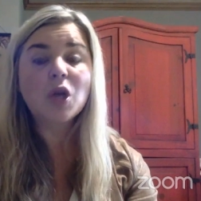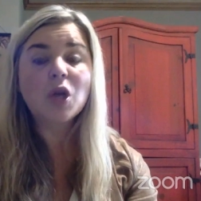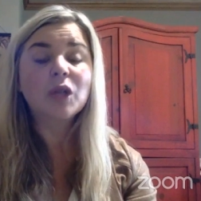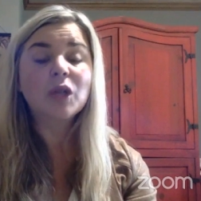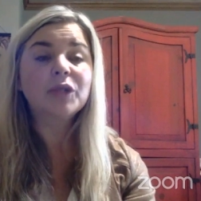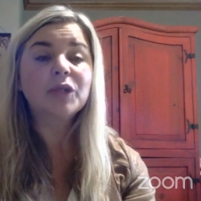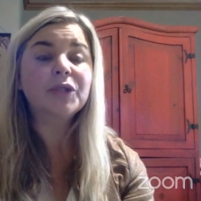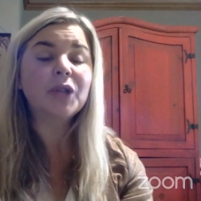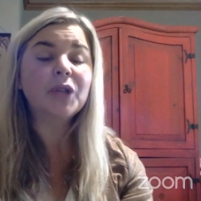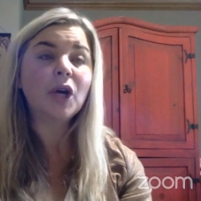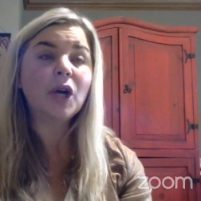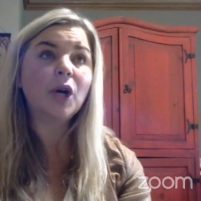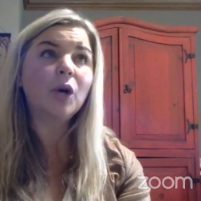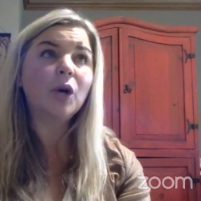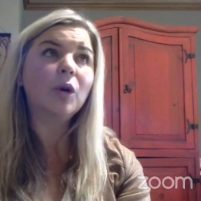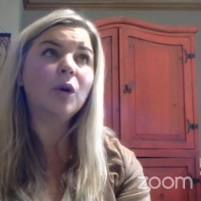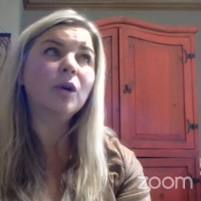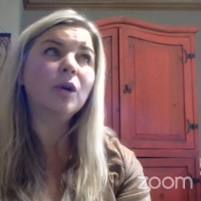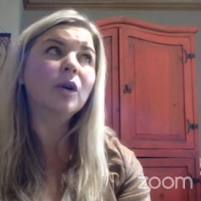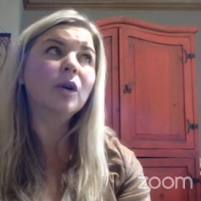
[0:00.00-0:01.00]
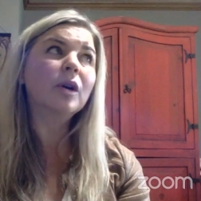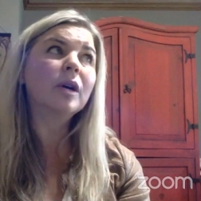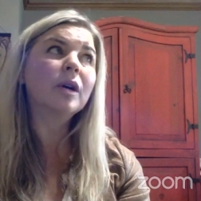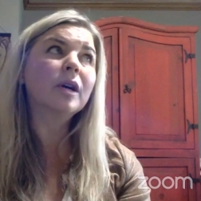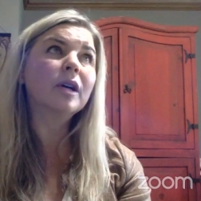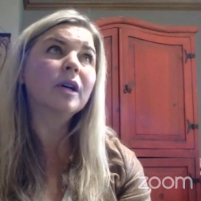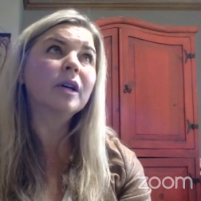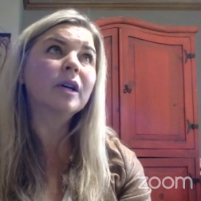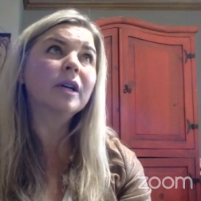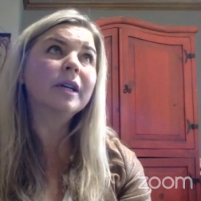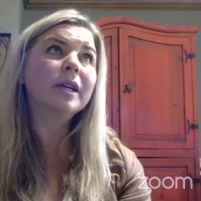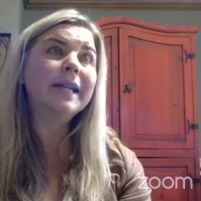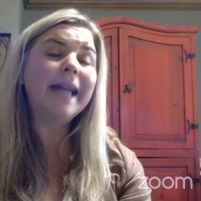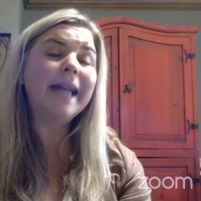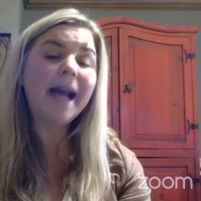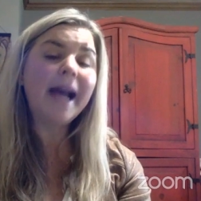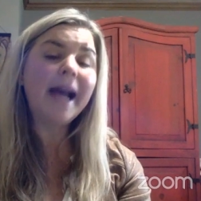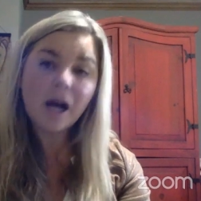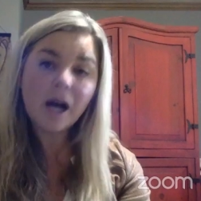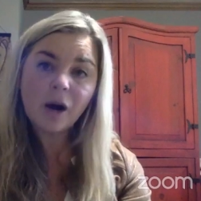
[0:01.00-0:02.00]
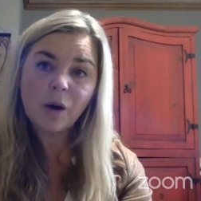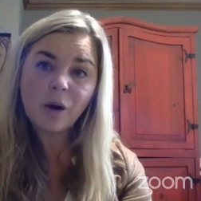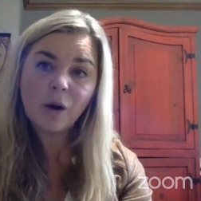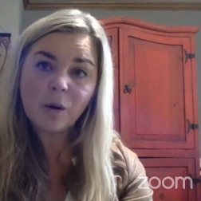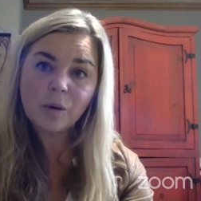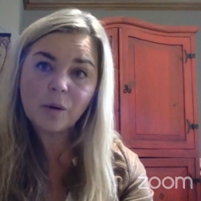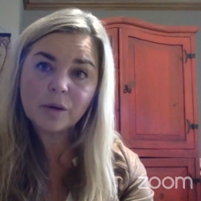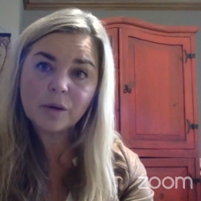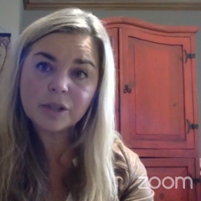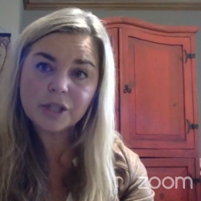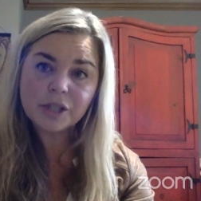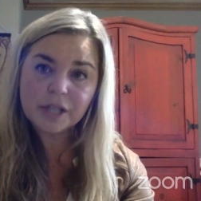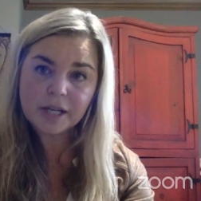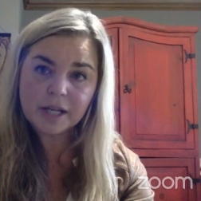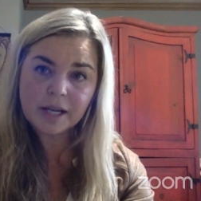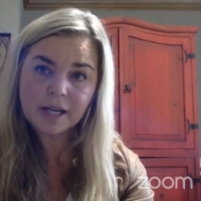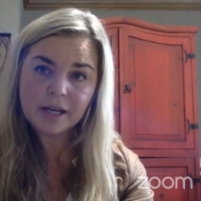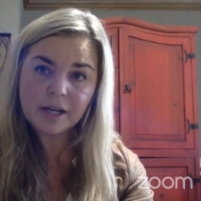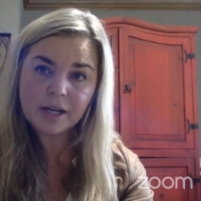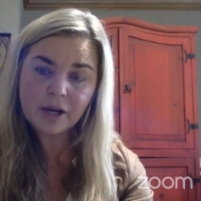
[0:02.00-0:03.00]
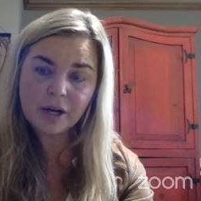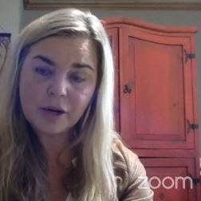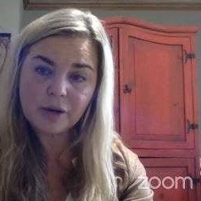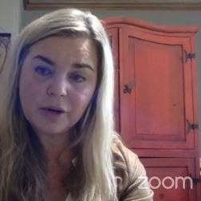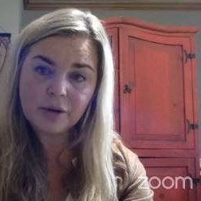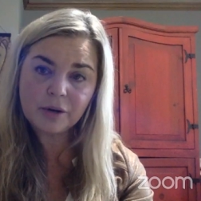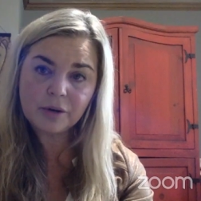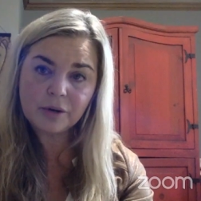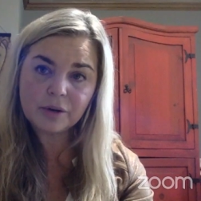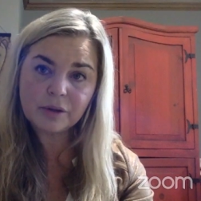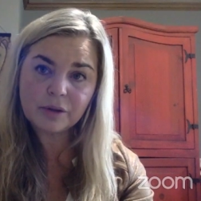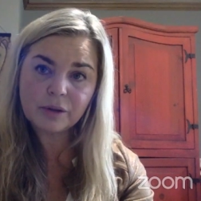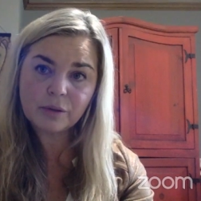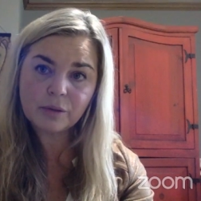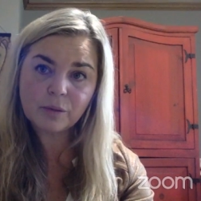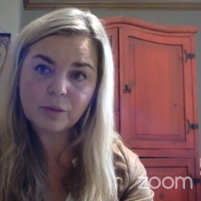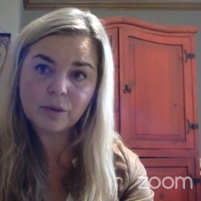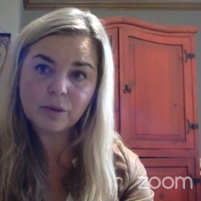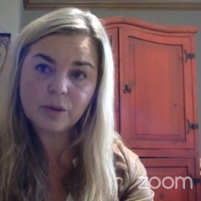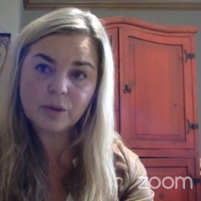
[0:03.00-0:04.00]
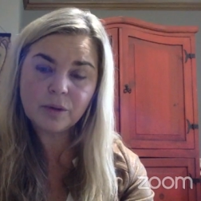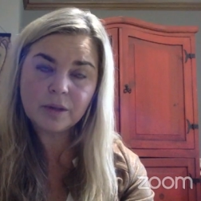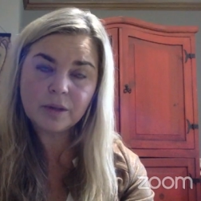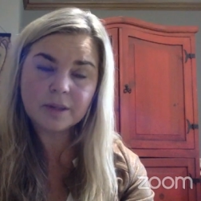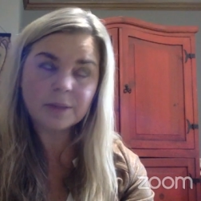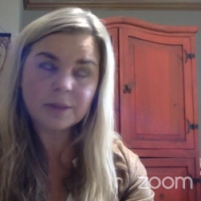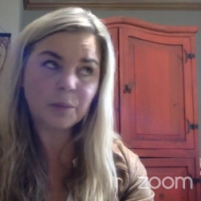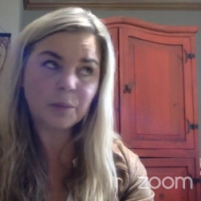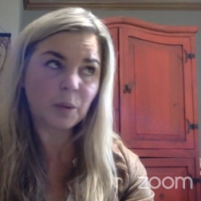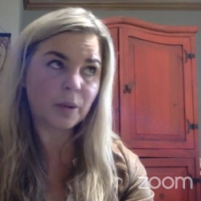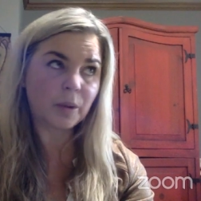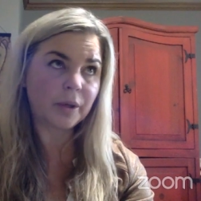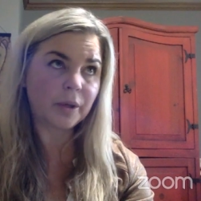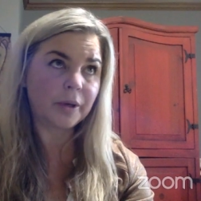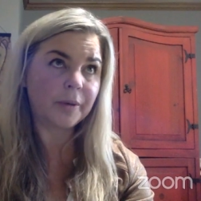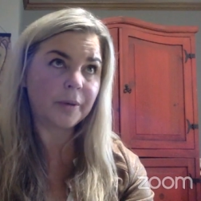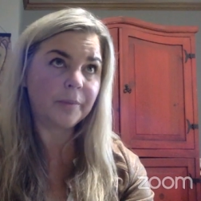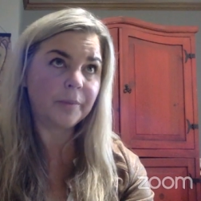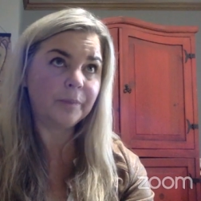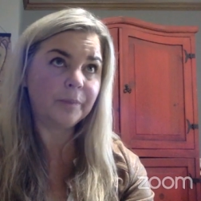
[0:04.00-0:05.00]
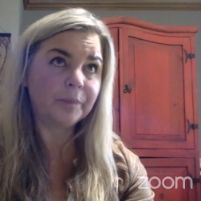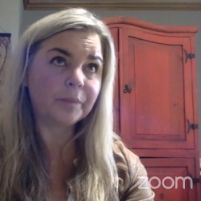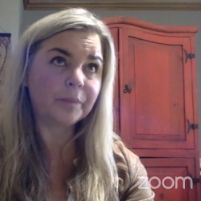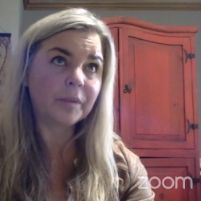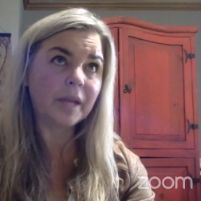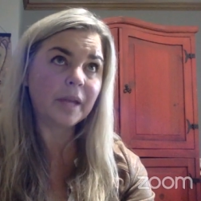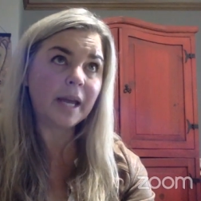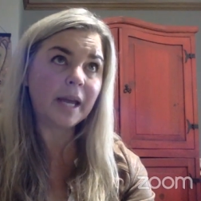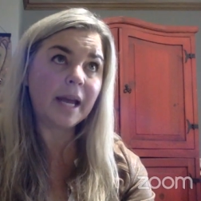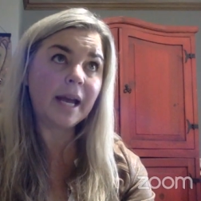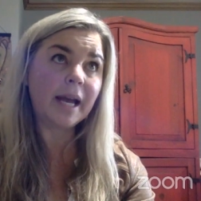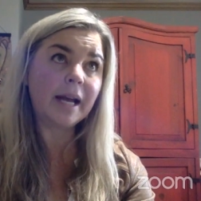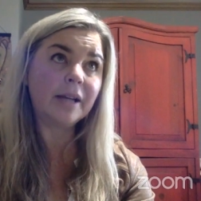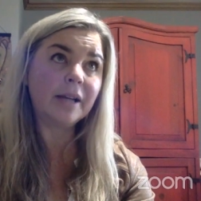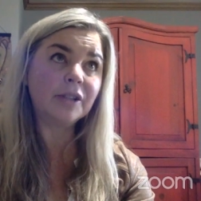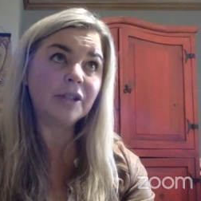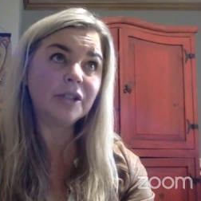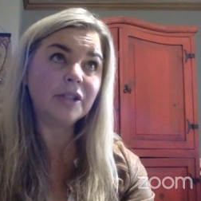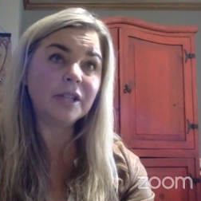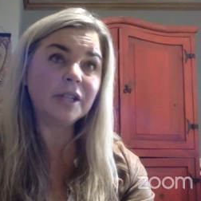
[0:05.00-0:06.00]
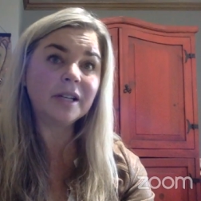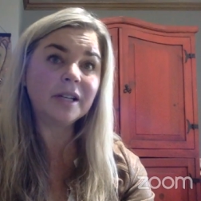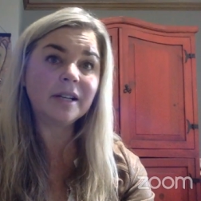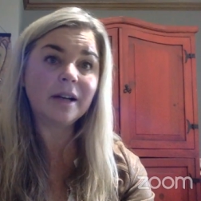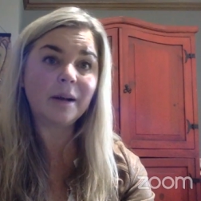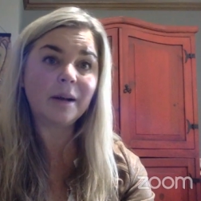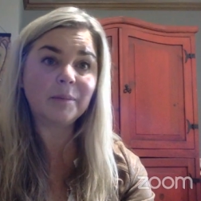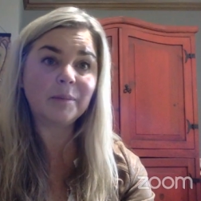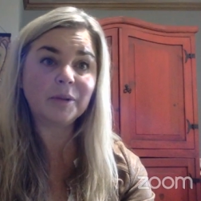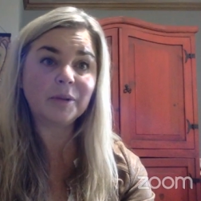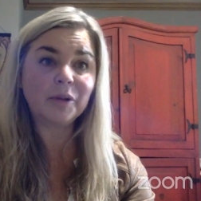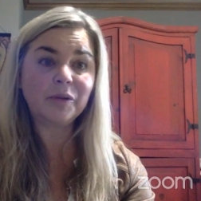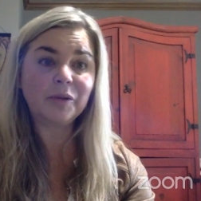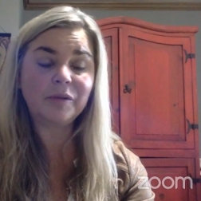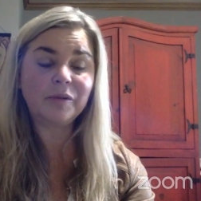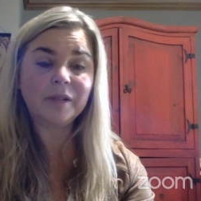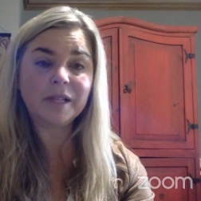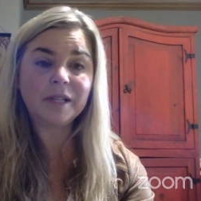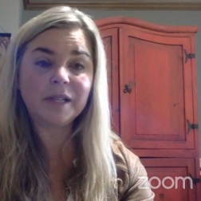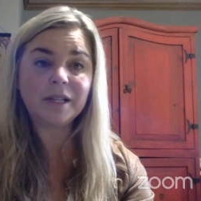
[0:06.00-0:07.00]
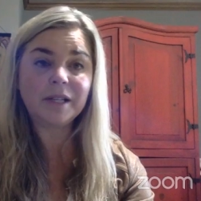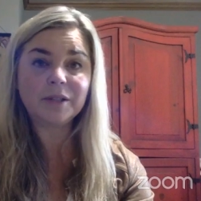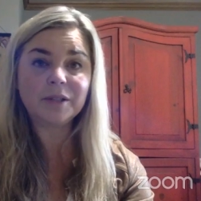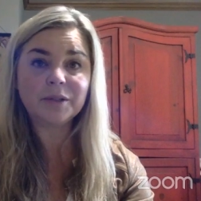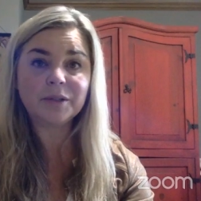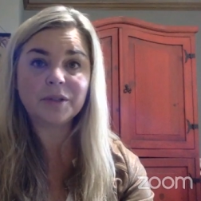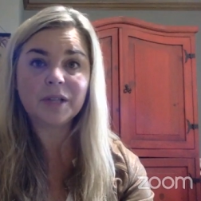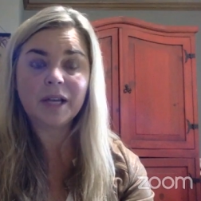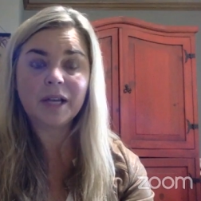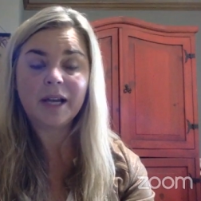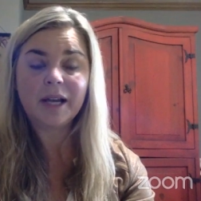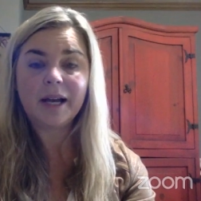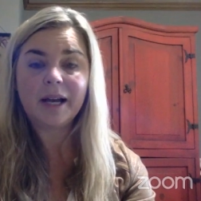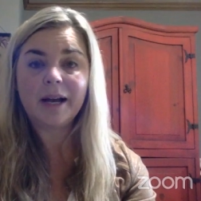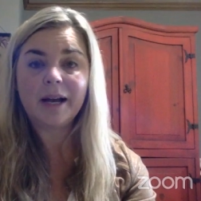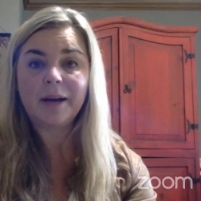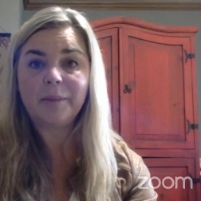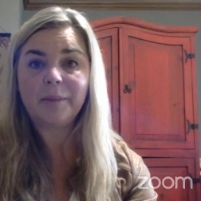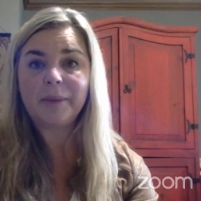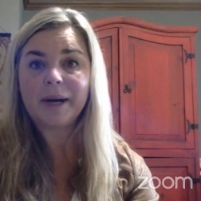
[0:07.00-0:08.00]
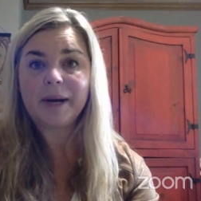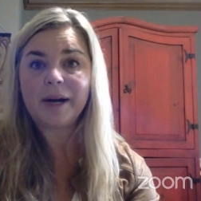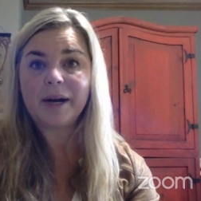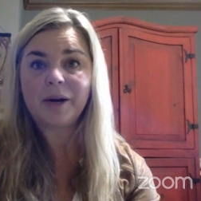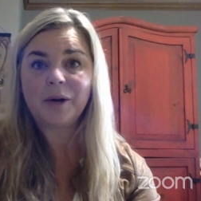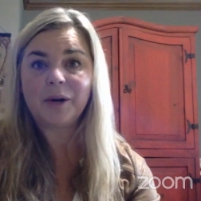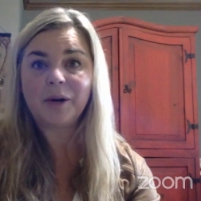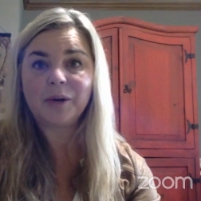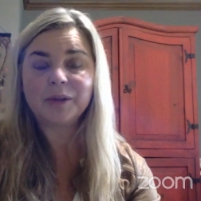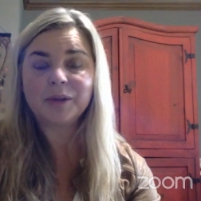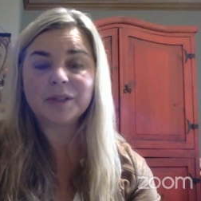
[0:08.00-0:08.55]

So now she can go through this portal and she can upload videos about,